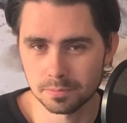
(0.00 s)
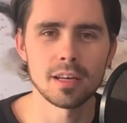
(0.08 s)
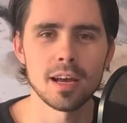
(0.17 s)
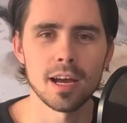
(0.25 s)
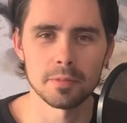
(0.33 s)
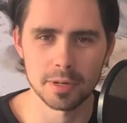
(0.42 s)

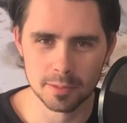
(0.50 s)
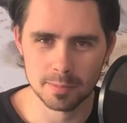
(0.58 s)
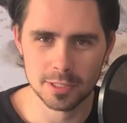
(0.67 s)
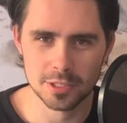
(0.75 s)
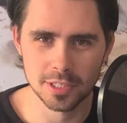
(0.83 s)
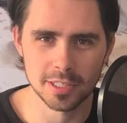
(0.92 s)
I
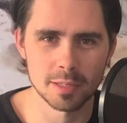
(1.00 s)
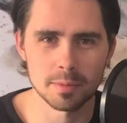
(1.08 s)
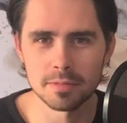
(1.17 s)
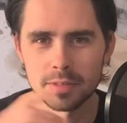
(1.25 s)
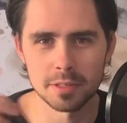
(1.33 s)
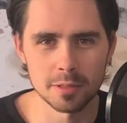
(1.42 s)
recommend checking out
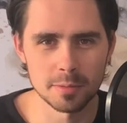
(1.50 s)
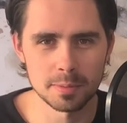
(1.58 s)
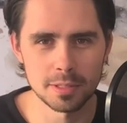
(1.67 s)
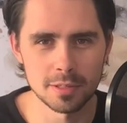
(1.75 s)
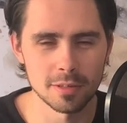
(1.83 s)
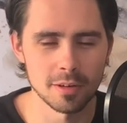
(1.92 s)
my video up
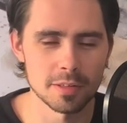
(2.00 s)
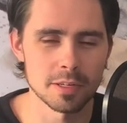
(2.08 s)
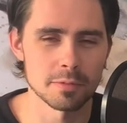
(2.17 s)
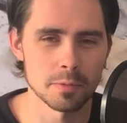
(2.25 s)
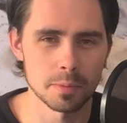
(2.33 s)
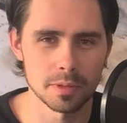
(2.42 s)
here on the
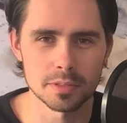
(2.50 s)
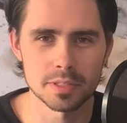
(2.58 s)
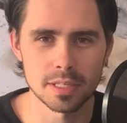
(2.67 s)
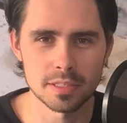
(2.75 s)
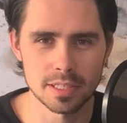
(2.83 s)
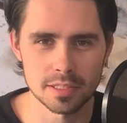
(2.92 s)
different wheels
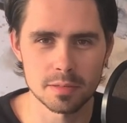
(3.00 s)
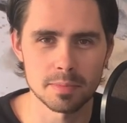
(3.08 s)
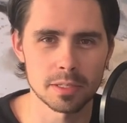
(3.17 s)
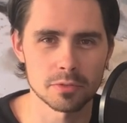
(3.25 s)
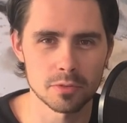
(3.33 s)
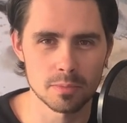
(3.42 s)
that Tesla
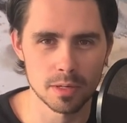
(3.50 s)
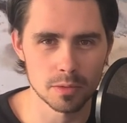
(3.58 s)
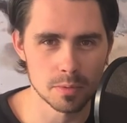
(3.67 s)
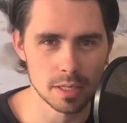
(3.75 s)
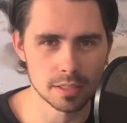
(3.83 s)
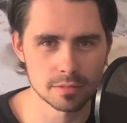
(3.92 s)
makes for the Model
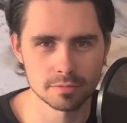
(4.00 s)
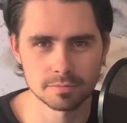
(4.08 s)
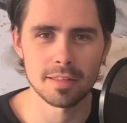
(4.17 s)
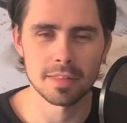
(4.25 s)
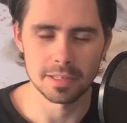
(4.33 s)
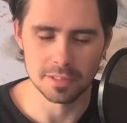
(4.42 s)
Y.
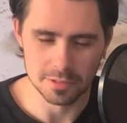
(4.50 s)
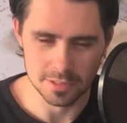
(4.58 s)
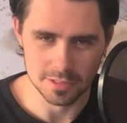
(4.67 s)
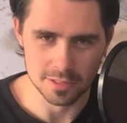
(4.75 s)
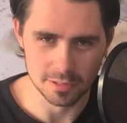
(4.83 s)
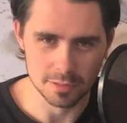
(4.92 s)
Thank you
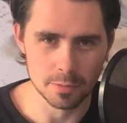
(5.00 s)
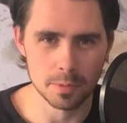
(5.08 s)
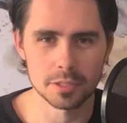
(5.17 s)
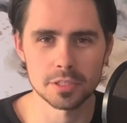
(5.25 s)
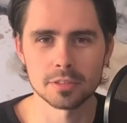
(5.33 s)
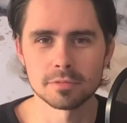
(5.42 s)
sincerely for watching.